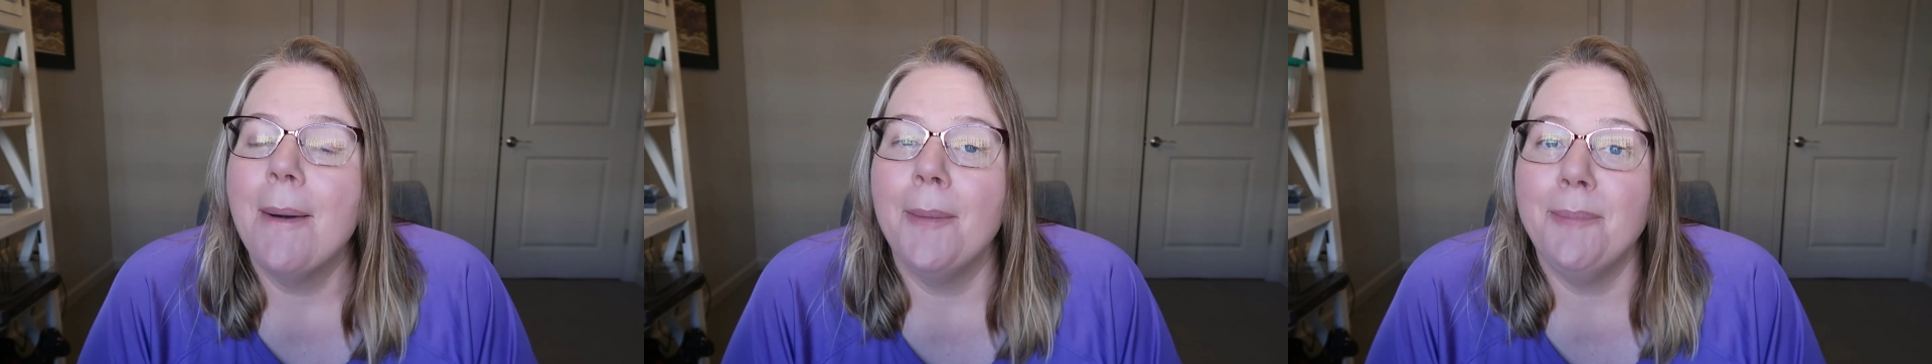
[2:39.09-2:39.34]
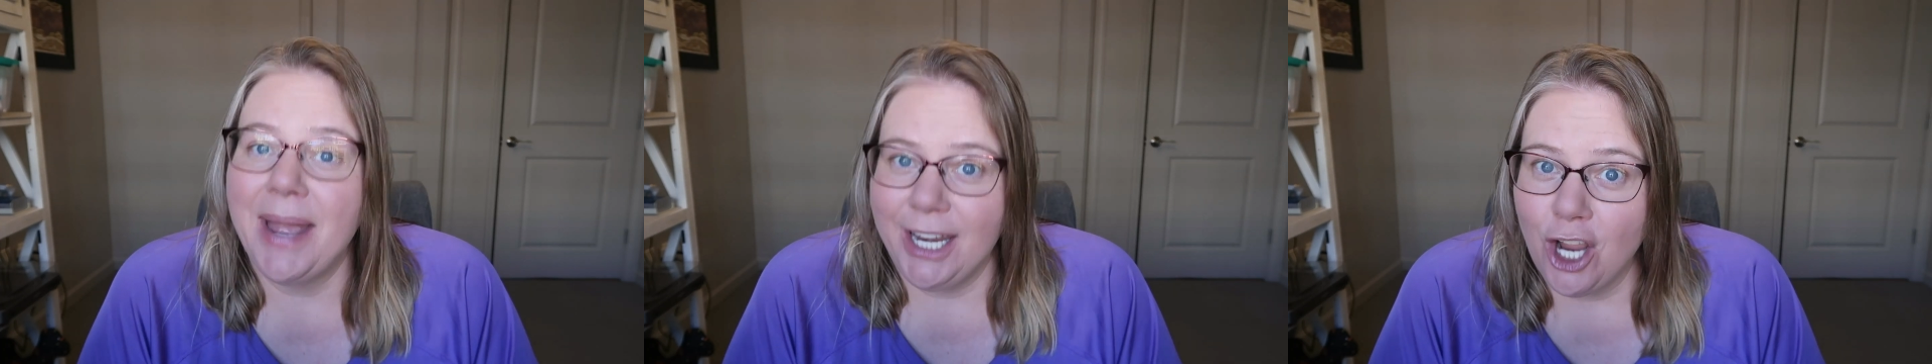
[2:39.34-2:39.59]

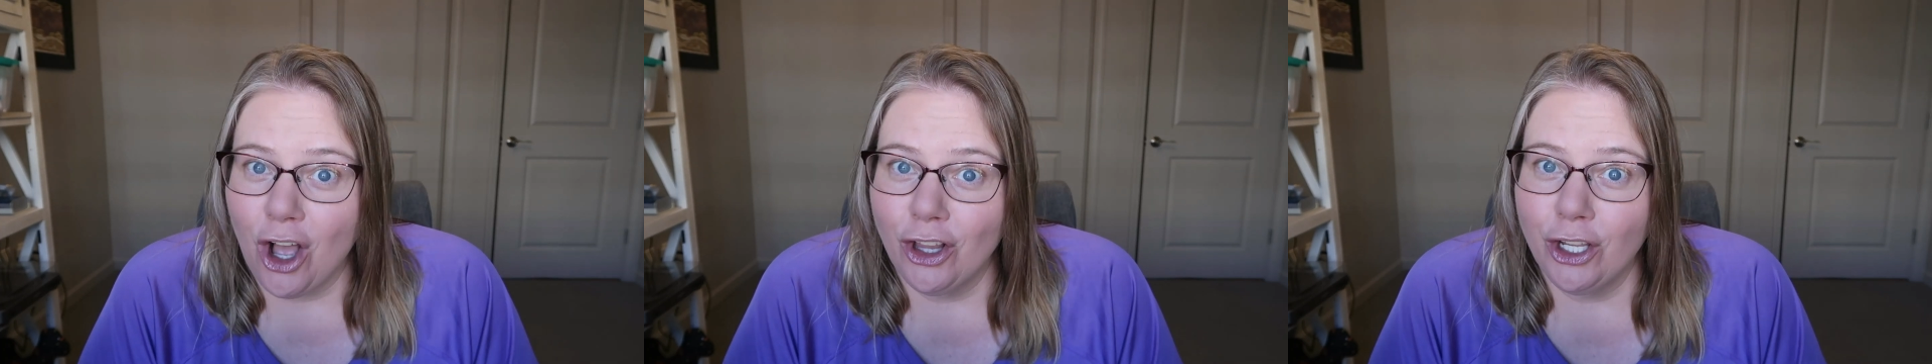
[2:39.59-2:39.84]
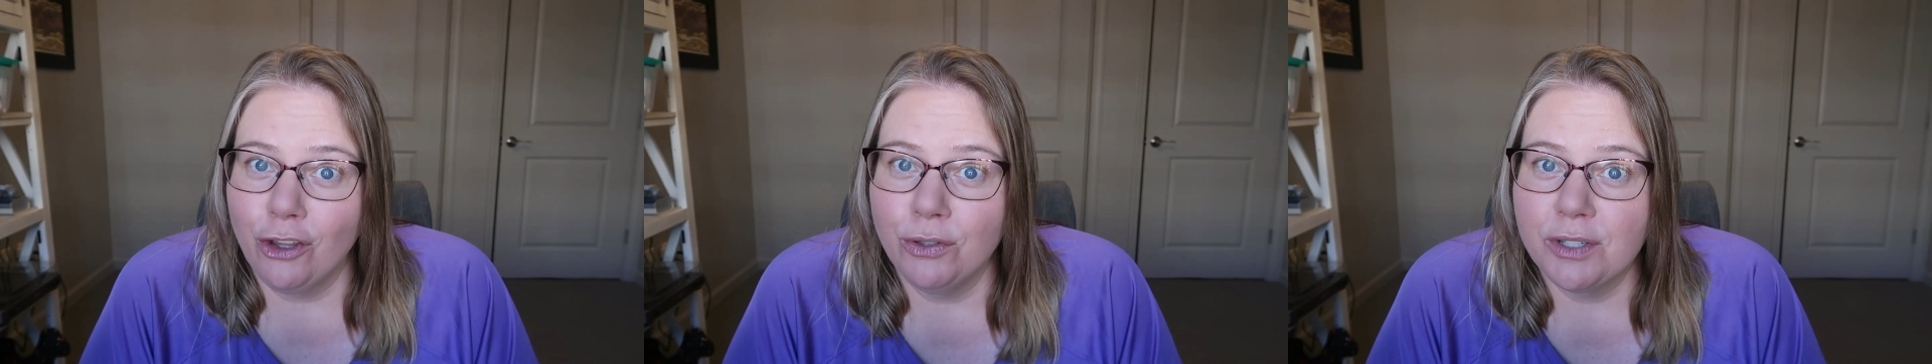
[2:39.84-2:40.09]
Many
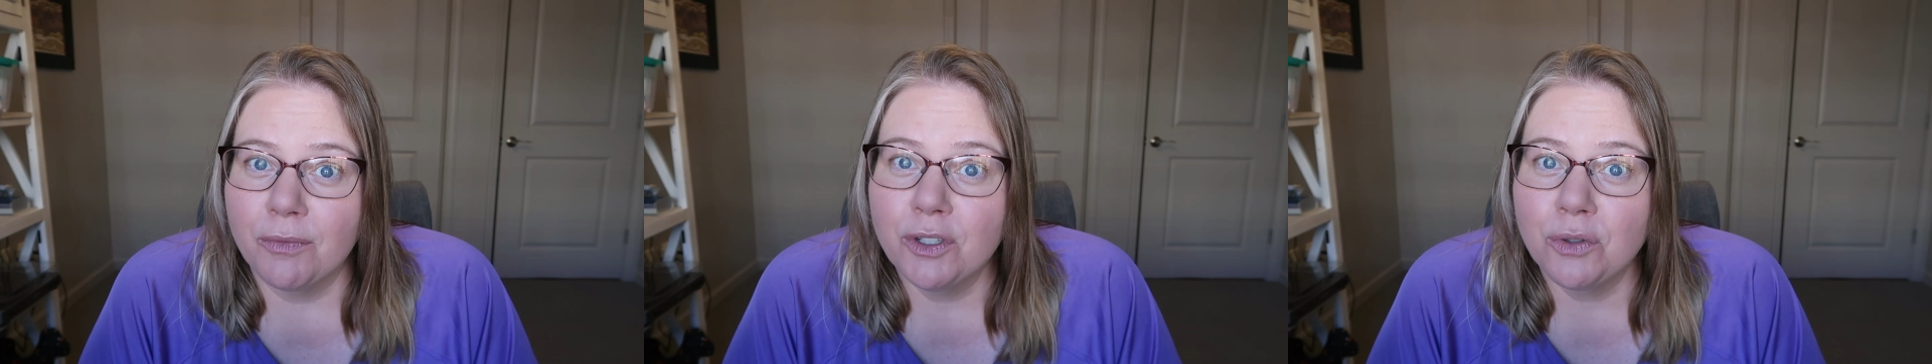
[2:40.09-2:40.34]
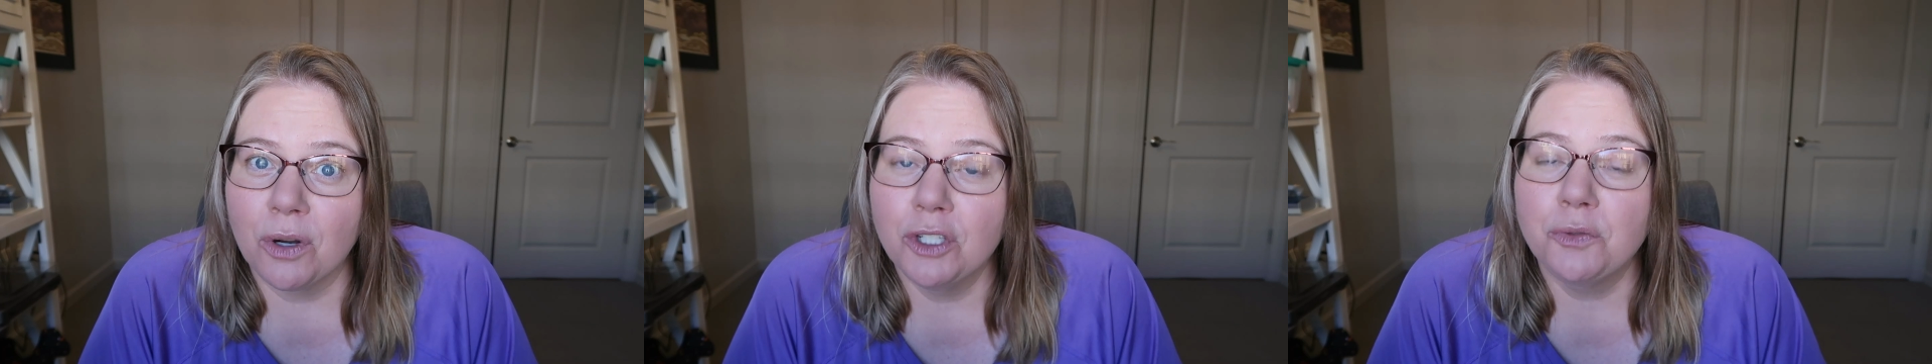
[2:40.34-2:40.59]
all-inclusive
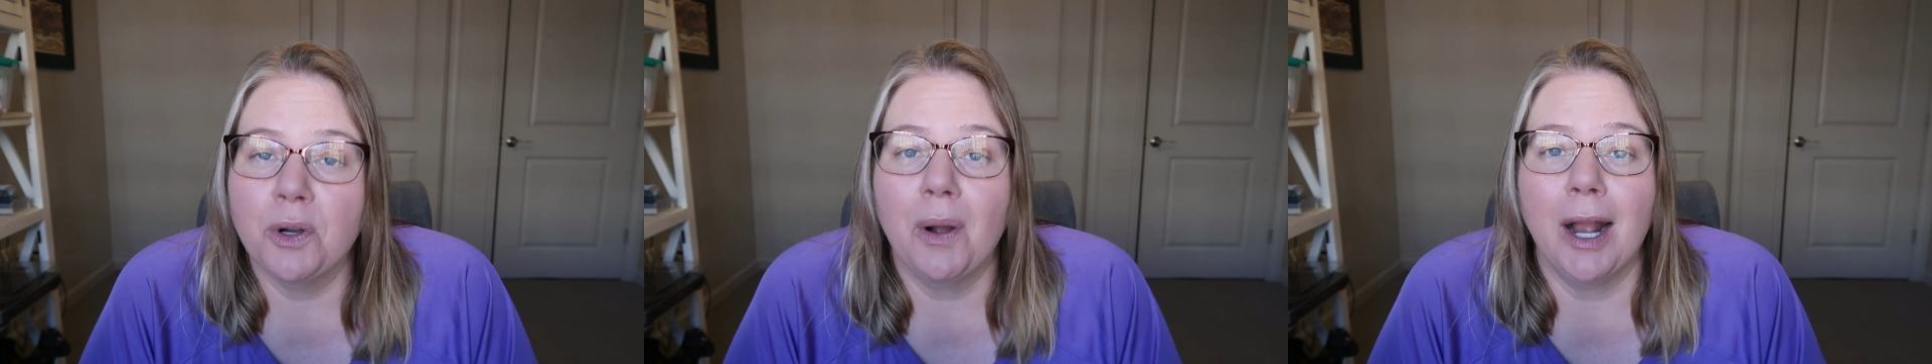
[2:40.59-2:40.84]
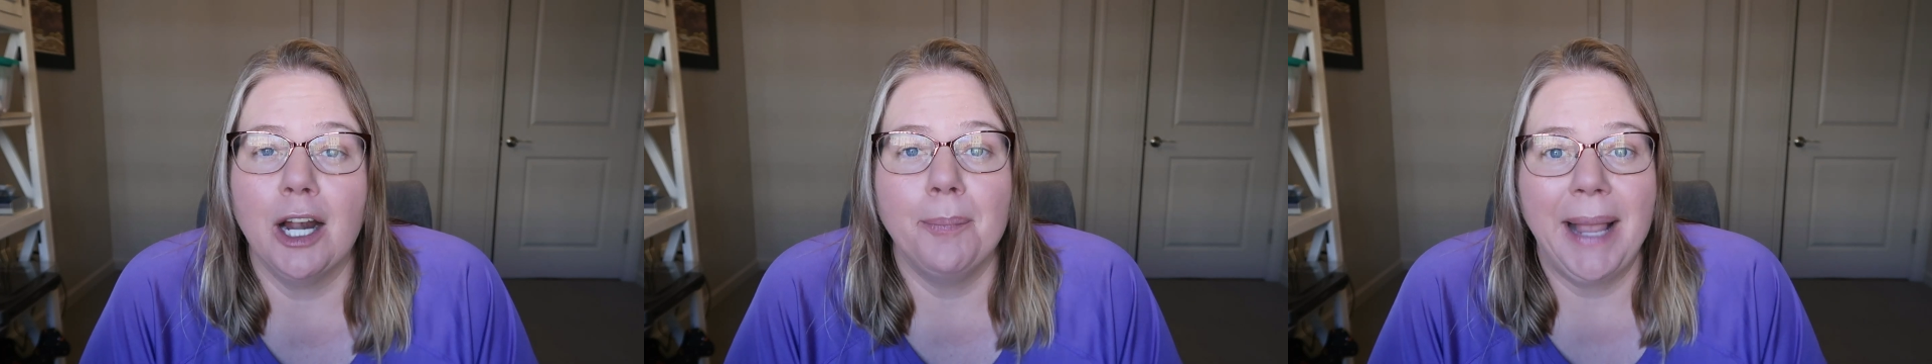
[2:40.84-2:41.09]
resorts
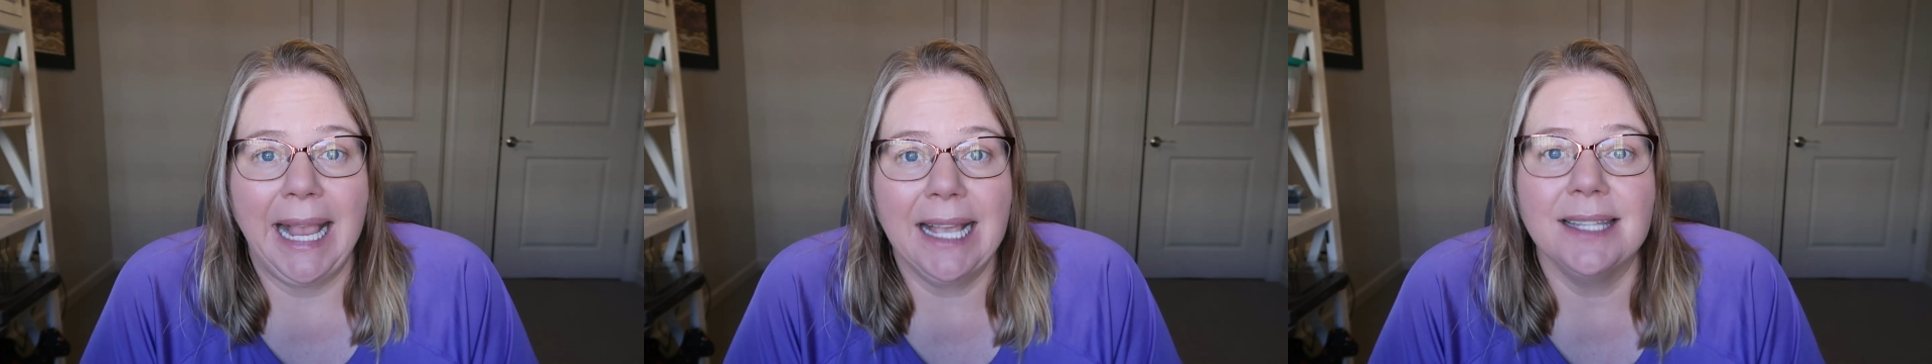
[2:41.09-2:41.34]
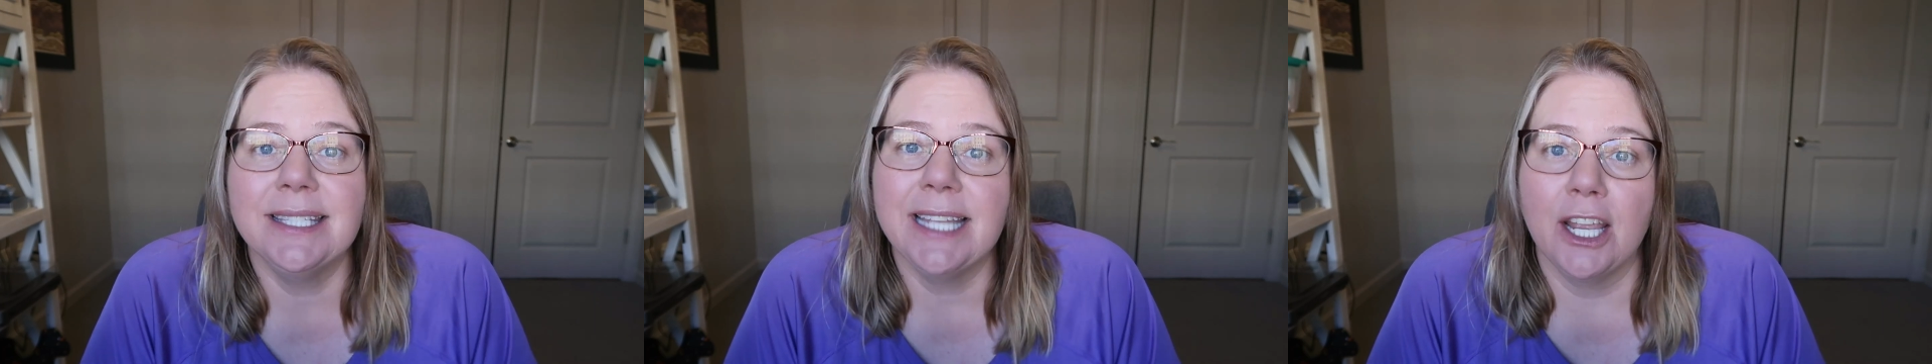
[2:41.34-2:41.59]
require pants